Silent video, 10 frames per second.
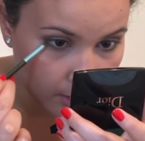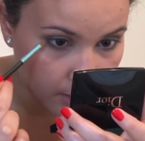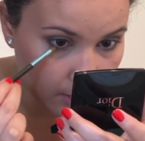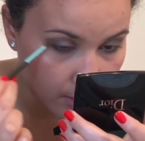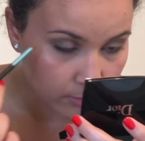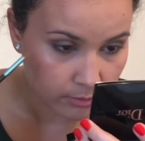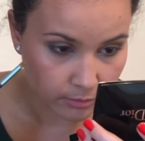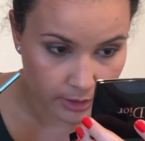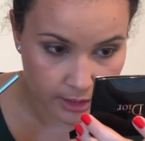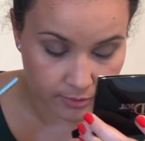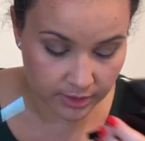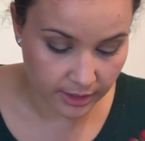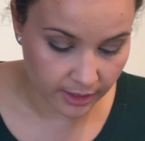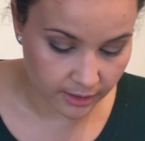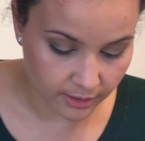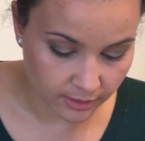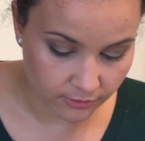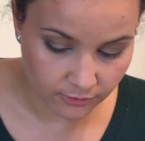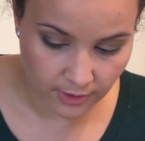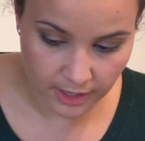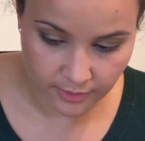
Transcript: You know? Like even like 5